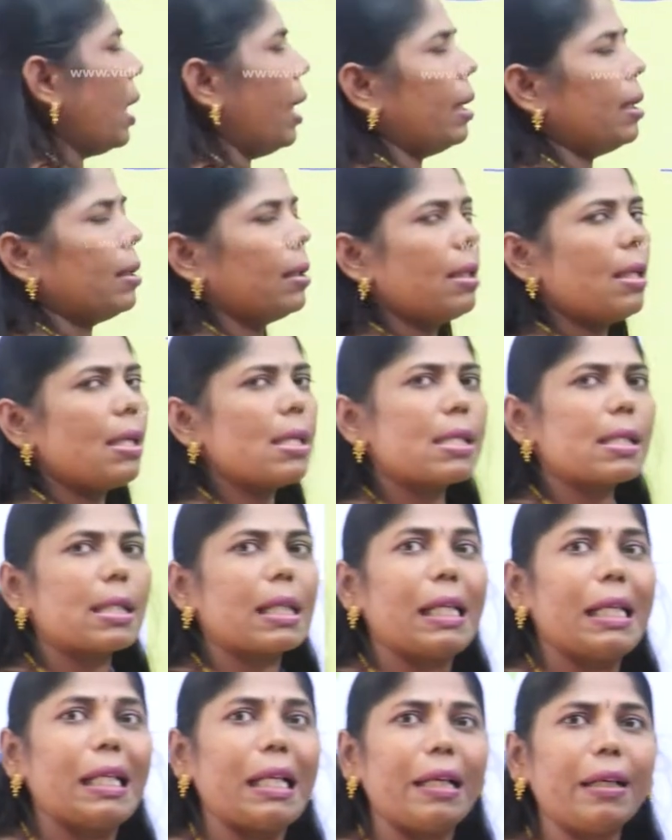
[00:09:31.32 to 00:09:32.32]
in the
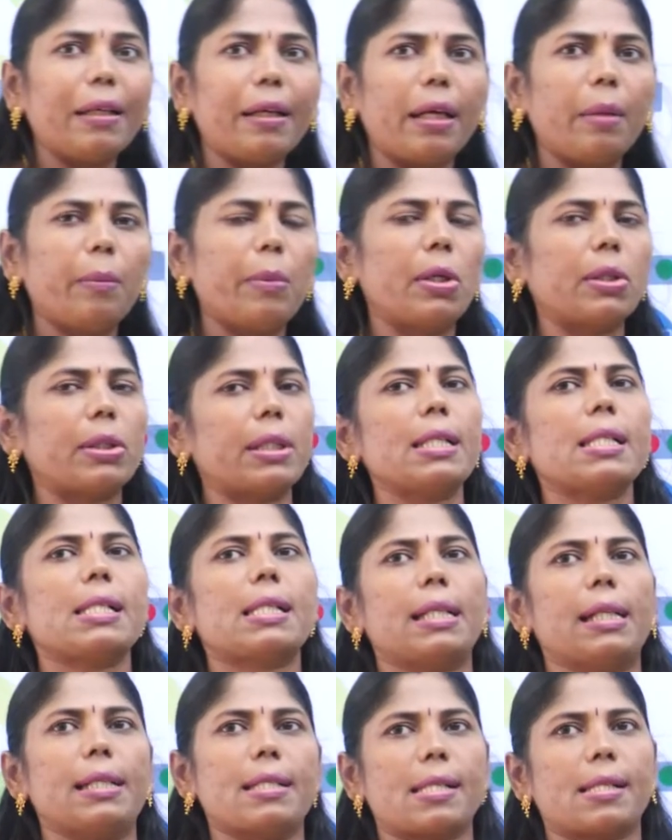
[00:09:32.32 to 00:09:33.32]
sclerenchymatous
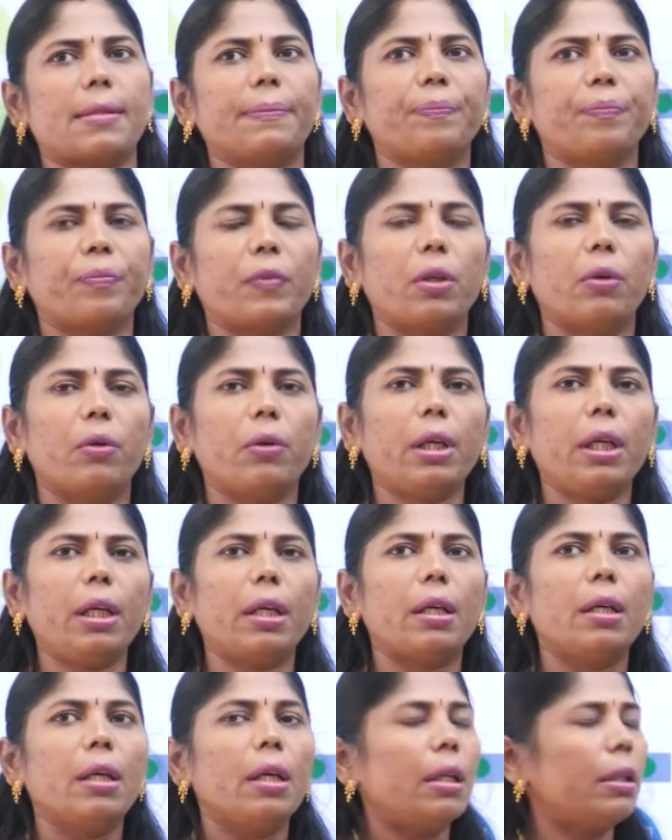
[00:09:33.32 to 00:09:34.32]
cells. Okay,
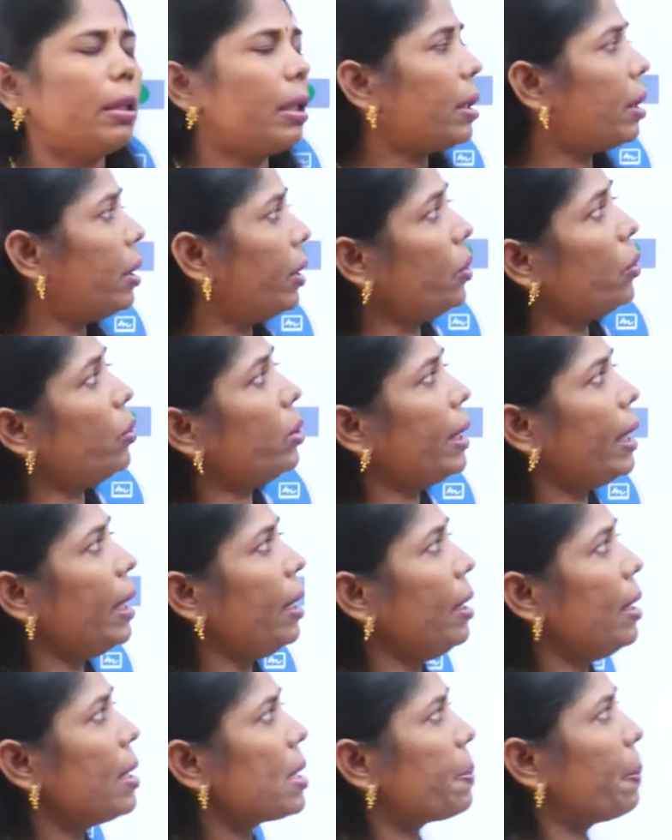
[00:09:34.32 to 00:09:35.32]
the cutin
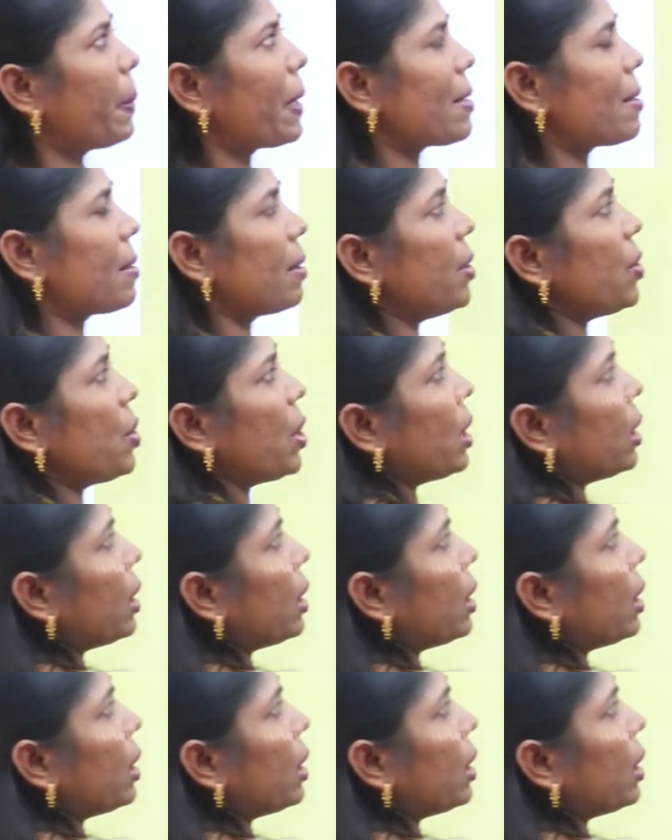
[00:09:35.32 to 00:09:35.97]
is present in